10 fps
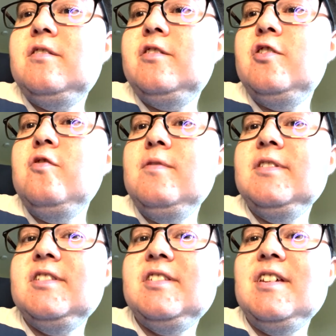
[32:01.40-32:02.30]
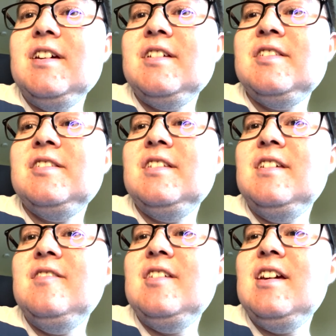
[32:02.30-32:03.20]
two and six
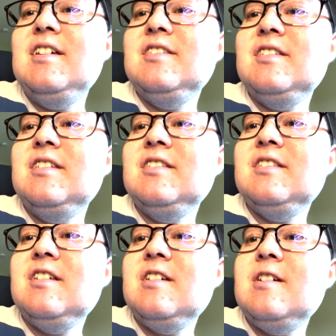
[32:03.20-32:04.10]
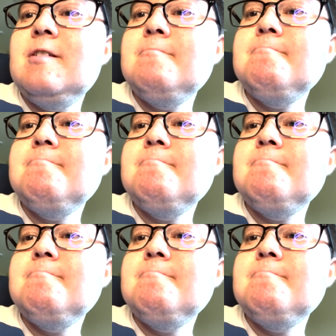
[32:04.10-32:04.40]
in the ACC.